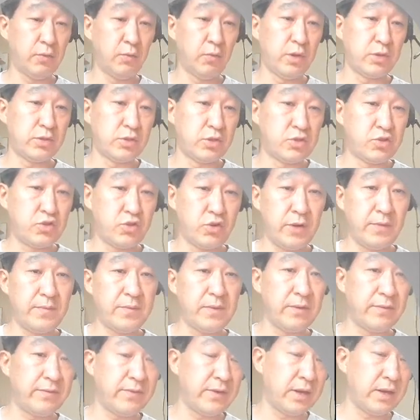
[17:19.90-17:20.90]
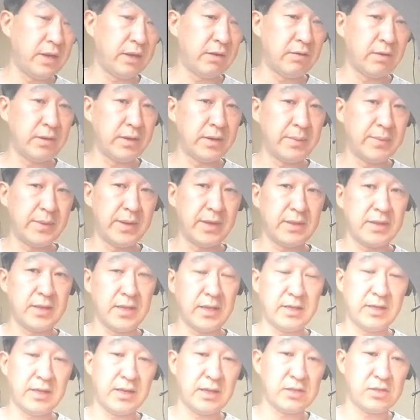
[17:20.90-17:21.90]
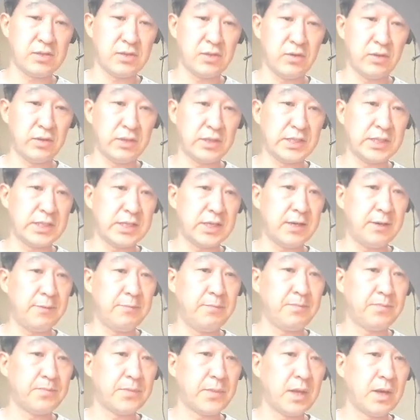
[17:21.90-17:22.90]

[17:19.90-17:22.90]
want to trim the video a little bit, that takes longer time.